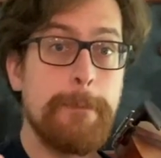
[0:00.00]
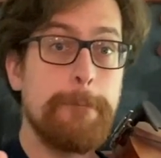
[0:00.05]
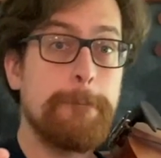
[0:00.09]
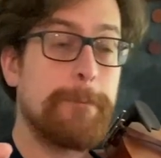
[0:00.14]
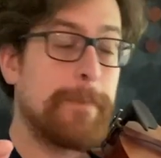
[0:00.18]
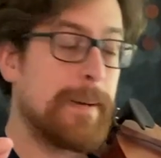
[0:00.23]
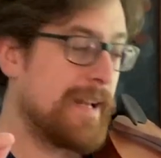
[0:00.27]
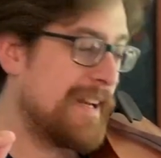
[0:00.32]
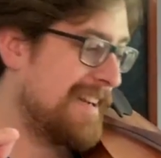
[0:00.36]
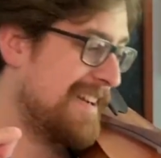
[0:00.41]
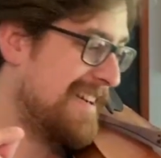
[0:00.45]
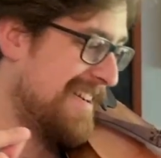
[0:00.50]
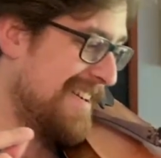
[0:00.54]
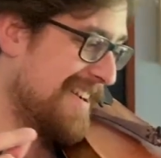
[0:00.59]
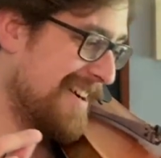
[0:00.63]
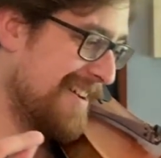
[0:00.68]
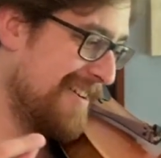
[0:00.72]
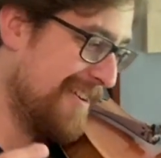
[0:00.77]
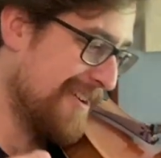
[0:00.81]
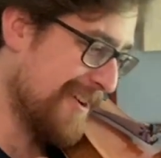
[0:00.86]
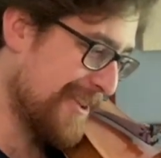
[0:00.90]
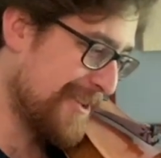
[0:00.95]
But
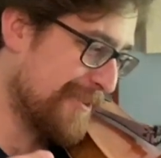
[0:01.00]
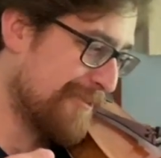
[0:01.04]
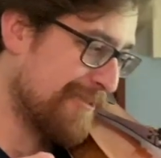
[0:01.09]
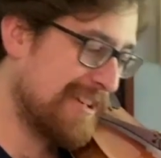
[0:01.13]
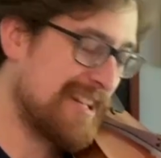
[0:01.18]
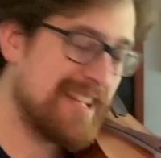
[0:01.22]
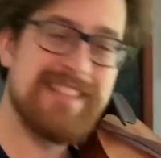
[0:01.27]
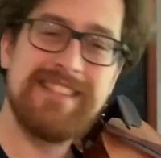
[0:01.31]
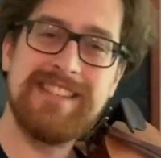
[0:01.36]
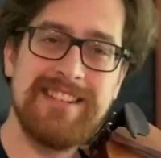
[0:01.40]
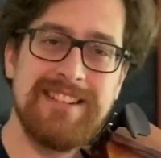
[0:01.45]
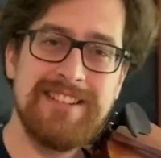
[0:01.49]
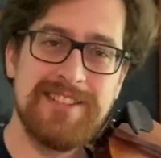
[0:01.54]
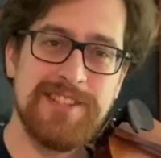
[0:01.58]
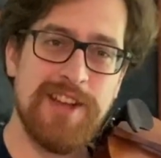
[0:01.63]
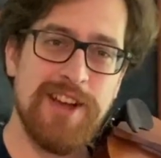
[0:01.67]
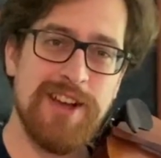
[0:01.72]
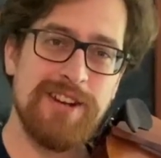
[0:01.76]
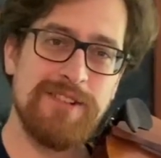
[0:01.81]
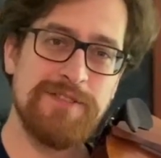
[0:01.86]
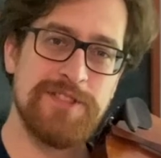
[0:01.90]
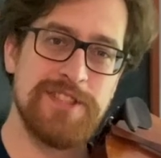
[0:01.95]
another reason is
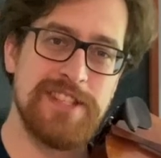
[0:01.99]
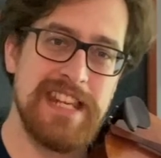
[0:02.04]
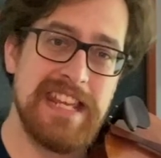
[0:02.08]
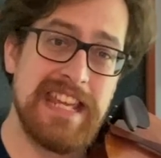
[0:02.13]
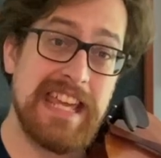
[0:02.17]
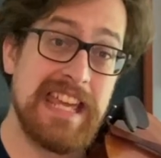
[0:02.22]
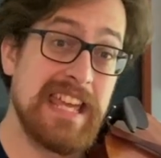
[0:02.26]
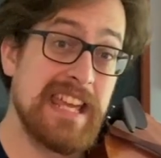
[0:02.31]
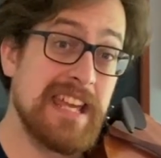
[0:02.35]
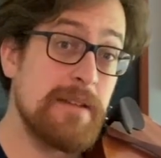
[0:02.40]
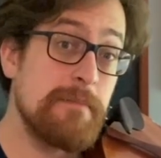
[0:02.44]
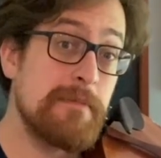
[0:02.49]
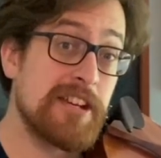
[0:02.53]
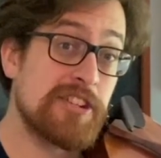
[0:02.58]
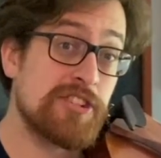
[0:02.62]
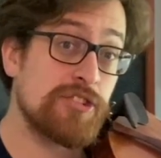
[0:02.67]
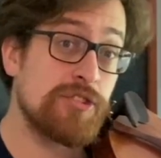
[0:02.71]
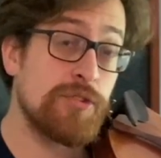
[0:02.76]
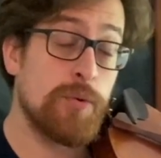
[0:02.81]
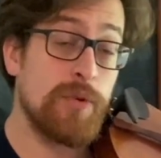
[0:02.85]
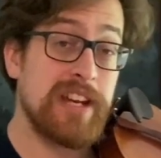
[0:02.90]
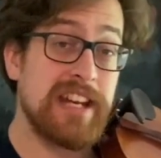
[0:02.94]
kind of sneaky. In measure
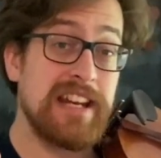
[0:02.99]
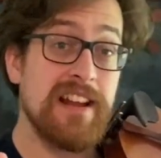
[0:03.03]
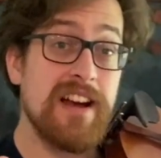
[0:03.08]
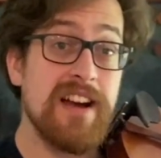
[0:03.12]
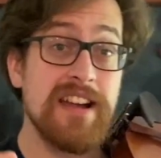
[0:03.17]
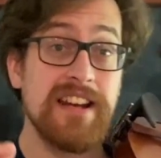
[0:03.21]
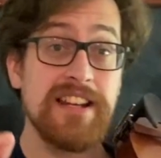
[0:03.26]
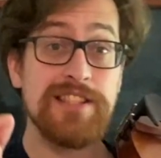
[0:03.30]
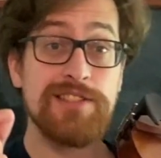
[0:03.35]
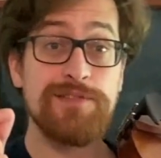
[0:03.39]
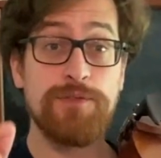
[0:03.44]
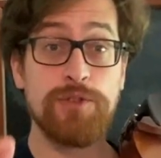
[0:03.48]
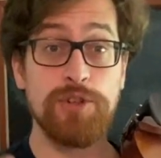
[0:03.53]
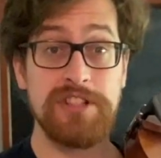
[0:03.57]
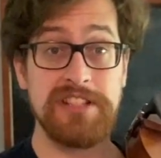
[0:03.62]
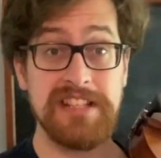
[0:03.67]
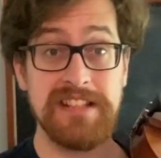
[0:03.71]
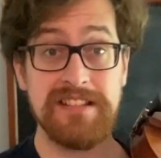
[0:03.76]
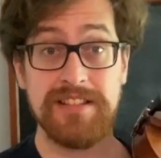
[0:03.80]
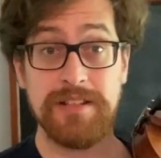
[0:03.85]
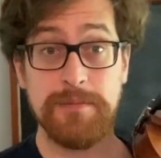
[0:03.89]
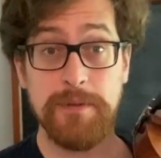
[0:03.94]
29, it's
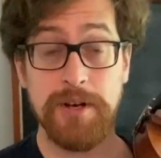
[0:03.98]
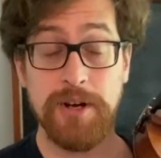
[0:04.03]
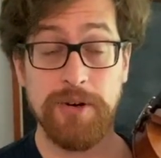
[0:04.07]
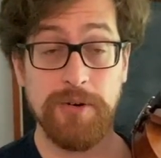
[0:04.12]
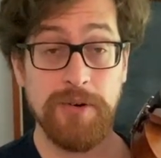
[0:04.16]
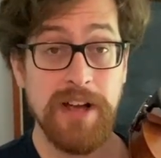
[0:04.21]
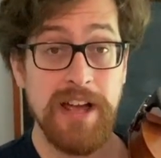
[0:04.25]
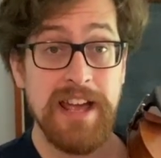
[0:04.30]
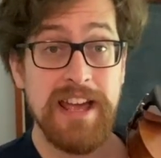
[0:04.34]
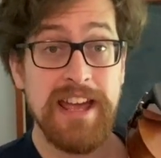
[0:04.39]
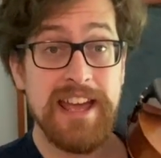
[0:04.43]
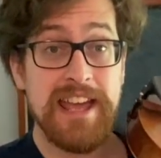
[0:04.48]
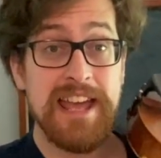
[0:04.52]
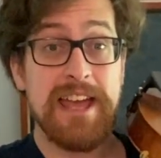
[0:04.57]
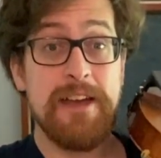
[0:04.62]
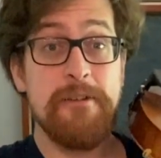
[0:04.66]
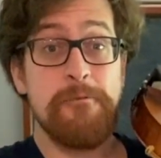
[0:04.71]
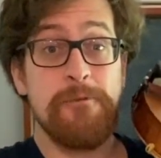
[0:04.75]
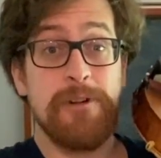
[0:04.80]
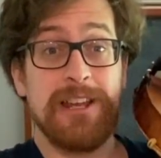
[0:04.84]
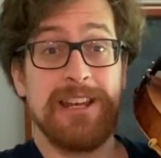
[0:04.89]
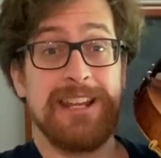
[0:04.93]
fortissimo,
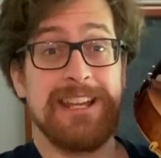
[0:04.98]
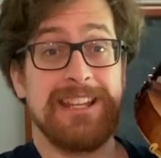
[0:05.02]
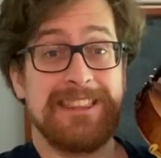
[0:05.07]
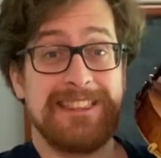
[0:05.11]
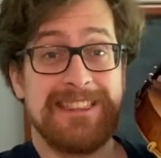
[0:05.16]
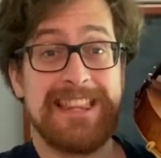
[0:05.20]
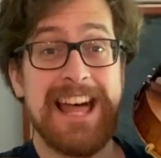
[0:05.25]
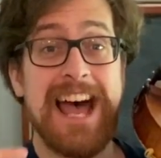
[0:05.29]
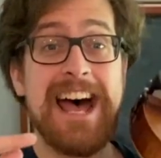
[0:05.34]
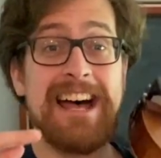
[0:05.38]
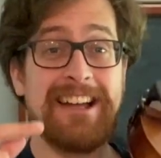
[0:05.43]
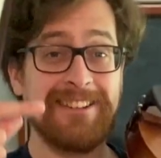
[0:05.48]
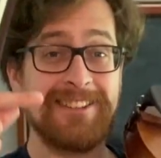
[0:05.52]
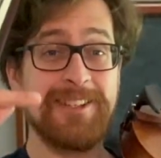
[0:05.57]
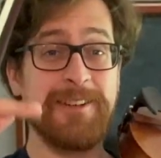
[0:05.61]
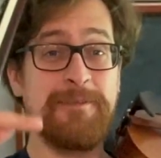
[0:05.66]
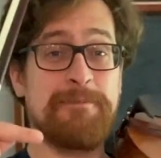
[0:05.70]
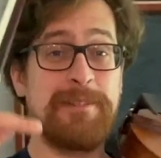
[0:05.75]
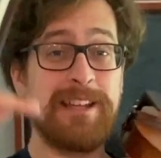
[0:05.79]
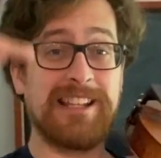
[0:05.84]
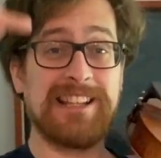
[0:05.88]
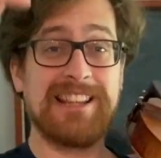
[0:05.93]
and we need that to
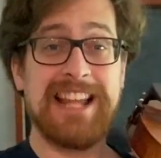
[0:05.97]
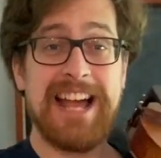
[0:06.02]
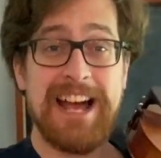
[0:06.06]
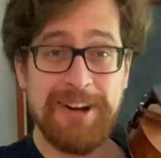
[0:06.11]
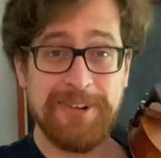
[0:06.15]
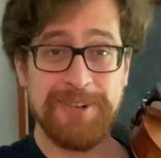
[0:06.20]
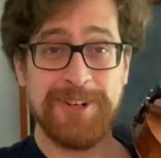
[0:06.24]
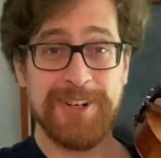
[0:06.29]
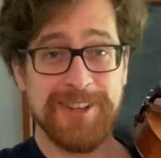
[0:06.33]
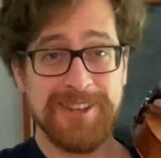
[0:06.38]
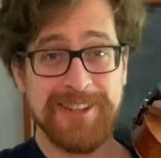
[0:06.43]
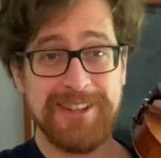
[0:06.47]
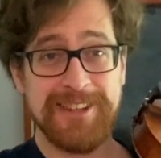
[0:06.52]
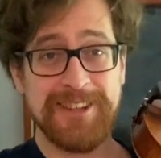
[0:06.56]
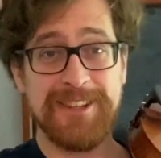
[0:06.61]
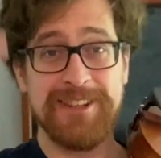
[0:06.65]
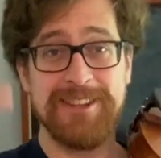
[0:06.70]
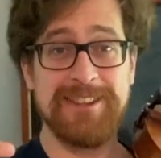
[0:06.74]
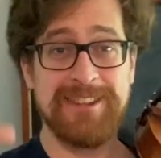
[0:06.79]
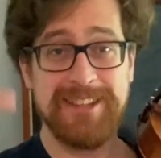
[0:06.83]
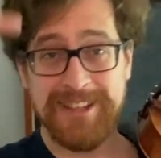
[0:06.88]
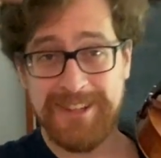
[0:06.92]
be louder
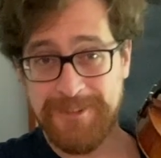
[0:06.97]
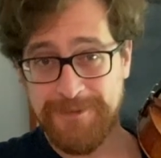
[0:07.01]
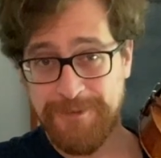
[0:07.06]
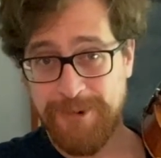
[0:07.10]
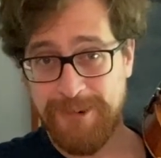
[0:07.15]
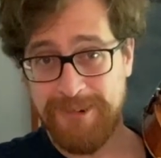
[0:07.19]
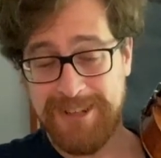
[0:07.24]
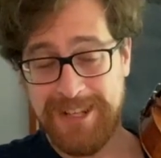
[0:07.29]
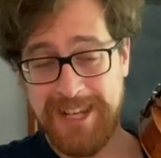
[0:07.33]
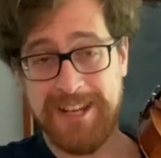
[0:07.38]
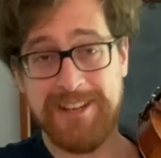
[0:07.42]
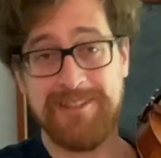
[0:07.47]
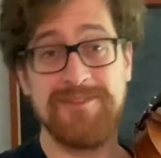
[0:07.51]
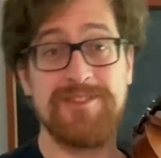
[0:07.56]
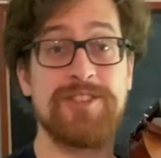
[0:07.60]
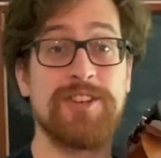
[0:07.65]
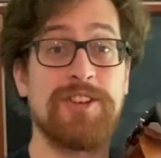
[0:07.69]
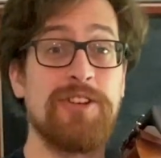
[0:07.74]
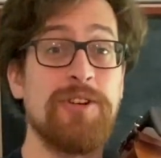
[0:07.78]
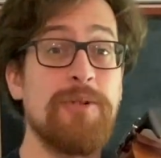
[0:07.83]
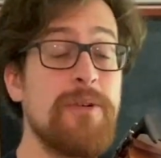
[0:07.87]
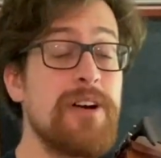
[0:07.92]
than the forte. So
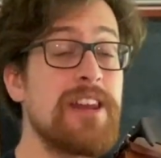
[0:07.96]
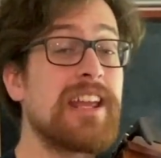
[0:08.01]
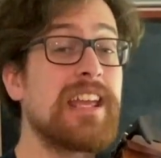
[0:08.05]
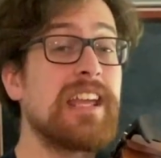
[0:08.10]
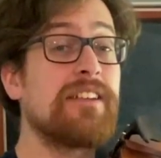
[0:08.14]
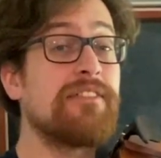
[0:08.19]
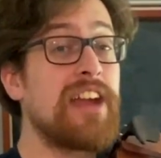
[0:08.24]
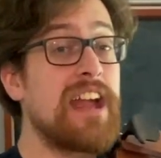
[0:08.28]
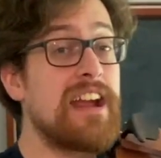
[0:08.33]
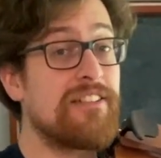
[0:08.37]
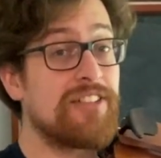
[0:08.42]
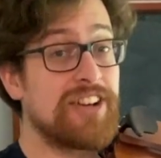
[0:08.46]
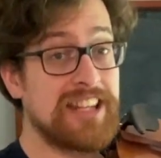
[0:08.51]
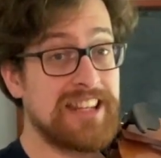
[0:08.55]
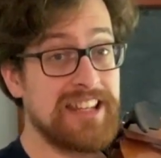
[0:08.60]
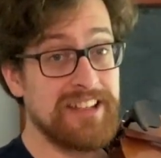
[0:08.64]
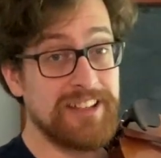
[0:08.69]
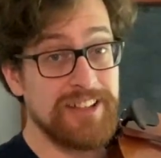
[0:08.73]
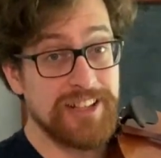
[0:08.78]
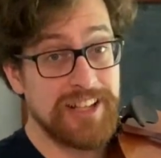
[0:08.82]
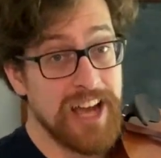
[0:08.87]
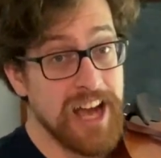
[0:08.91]
you don't want to give everything
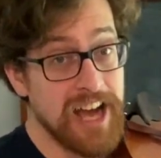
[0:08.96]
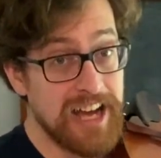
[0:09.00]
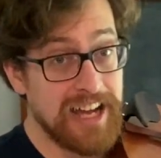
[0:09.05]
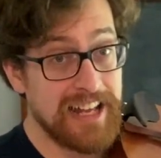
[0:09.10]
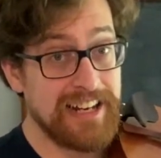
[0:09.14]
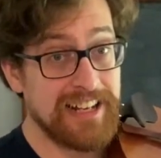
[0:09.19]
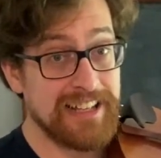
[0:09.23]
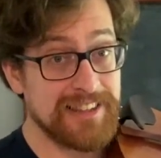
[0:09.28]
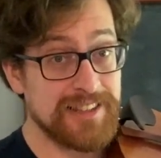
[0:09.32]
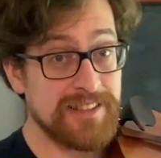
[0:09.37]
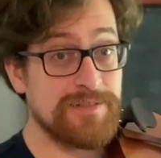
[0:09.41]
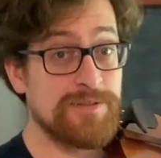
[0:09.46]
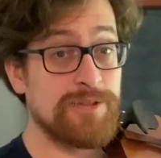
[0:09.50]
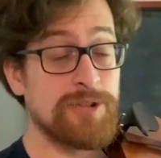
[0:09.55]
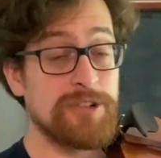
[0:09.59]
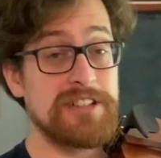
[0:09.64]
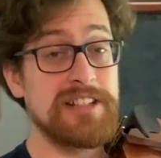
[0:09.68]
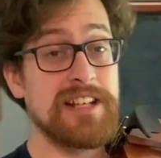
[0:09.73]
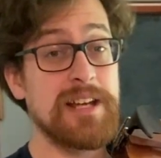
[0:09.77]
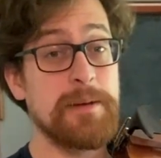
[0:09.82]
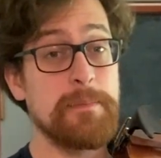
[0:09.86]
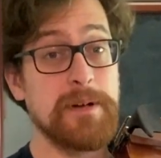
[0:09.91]
you got at the
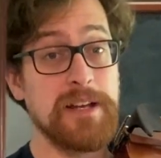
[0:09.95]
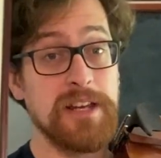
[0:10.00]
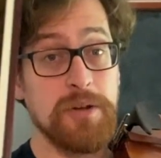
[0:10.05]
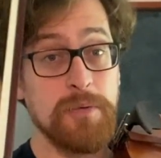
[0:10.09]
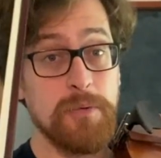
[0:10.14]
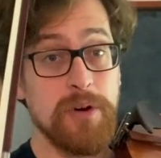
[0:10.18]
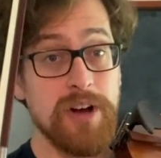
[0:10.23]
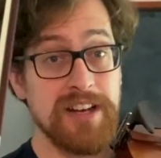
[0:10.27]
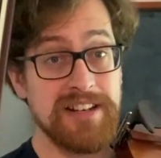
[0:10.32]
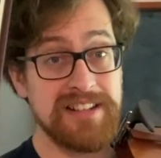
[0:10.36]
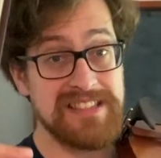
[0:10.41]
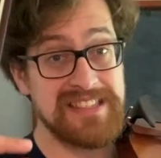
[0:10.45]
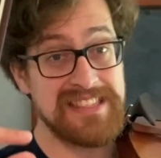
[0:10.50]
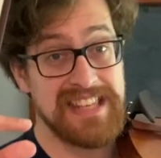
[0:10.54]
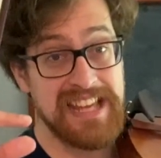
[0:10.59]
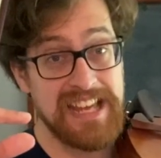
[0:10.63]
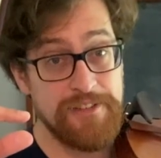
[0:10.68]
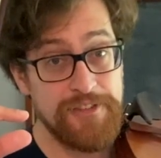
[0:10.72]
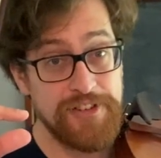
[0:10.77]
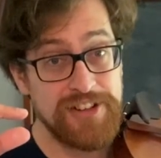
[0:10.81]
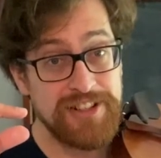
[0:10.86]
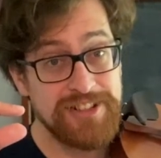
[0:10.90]
forte, but you want to
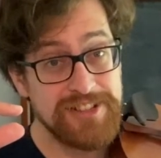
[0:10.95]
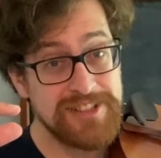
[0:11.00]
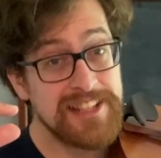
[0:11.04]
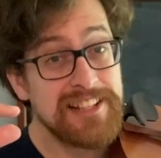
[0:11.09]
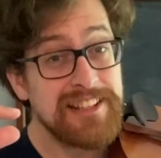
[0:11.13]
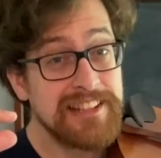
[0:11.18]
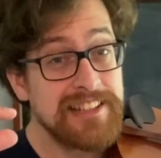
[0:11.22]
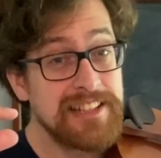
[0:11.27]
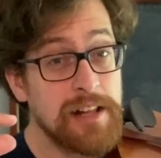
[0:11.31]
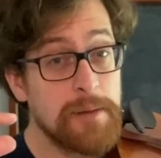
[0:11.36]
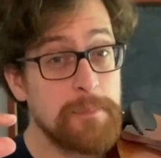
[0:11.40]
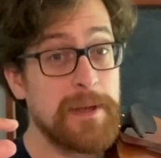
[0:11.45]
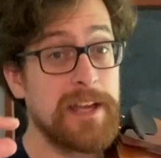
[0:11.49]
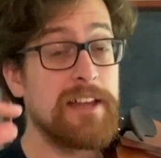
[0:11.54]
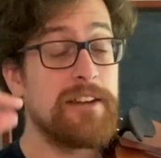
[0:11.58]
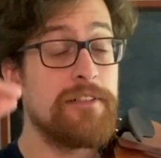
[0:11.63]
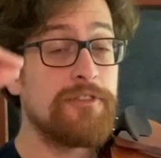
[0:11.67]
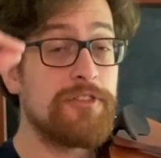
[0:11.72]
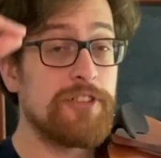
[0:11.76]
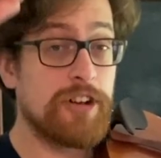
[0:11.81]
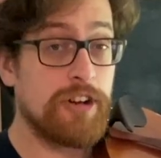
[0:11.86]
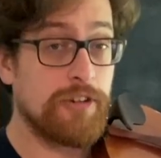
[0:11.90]
save just a little
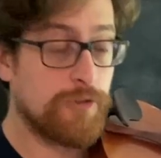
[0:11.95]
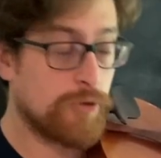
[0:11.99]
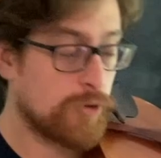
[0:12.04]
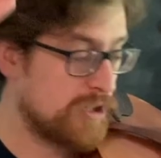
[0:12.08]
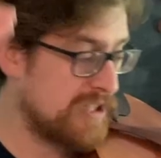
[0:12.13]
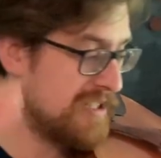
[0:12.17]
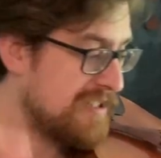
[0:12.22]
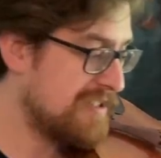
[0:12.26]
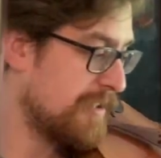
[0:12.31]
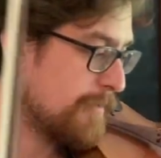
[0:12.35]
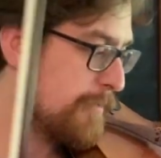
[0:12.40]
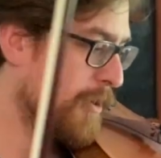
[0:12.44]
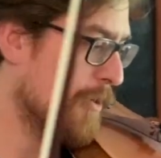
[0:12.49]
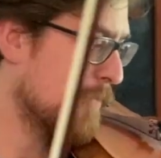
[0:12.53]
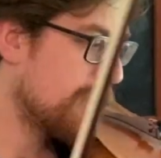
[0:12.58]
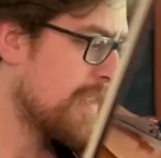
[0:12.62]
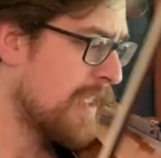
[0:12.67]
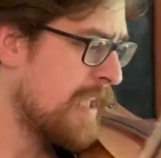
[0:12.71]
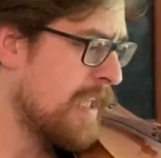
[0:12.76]
bit for your fortissimo.